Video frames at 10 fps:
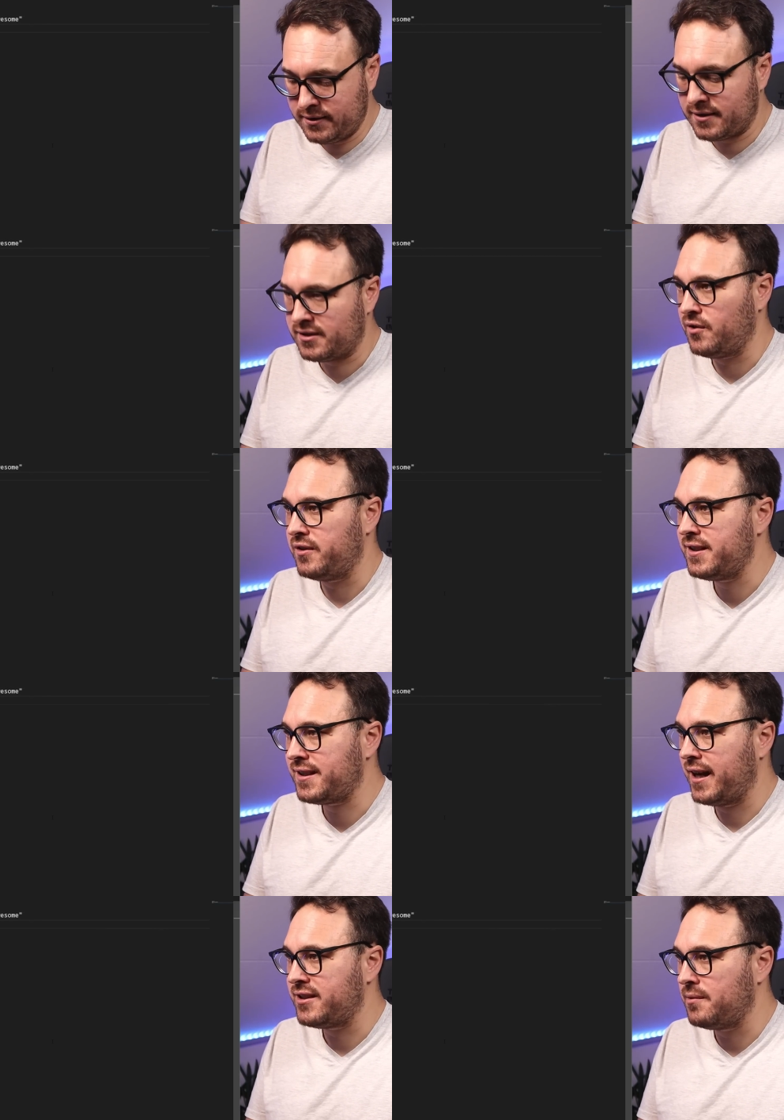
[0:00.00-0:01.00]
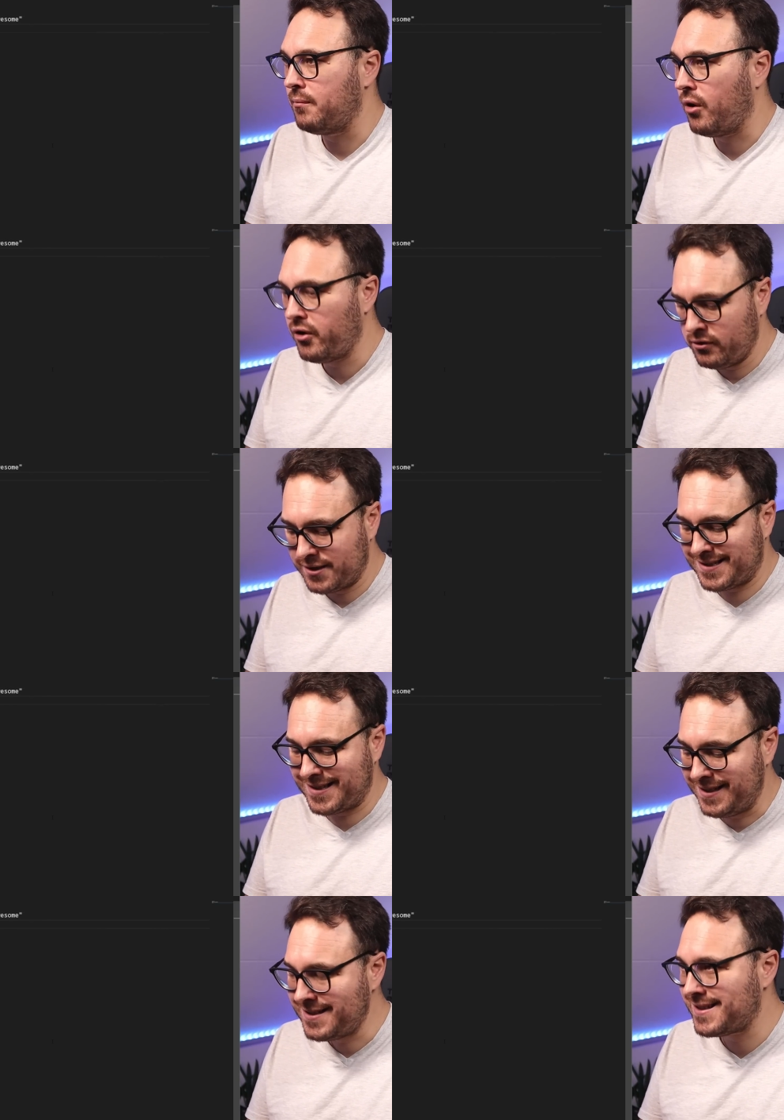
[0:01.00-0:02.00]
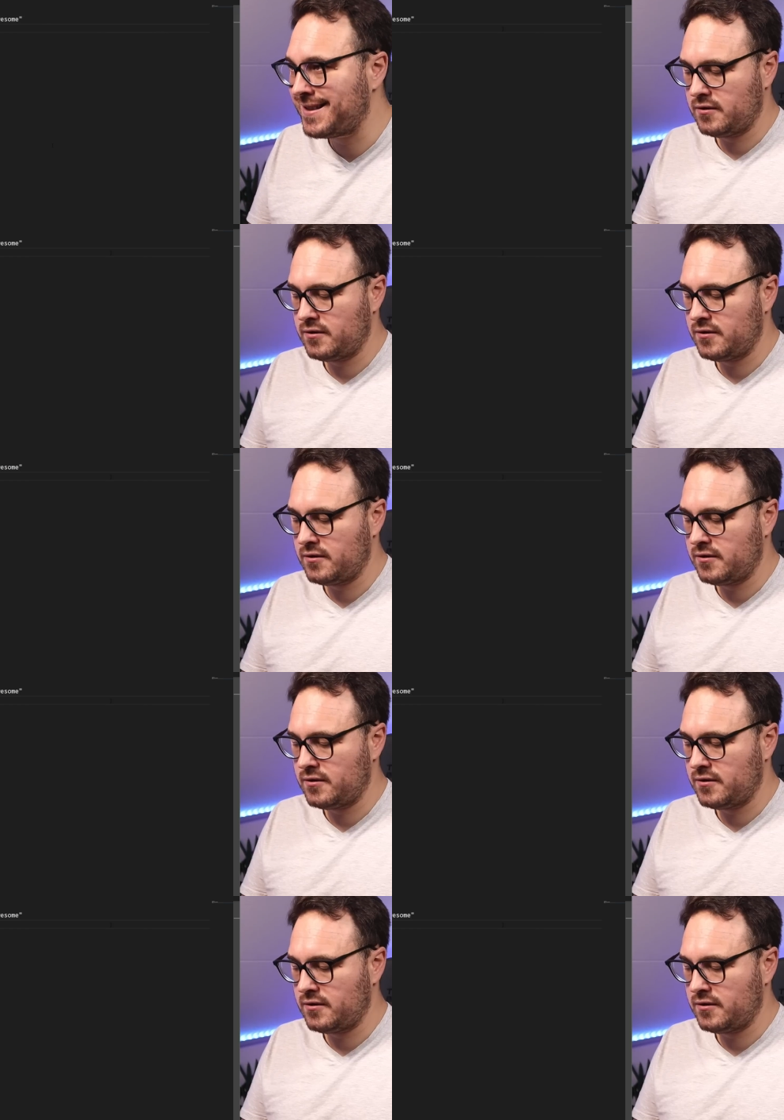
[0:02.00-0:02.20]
So in this case, the module sits,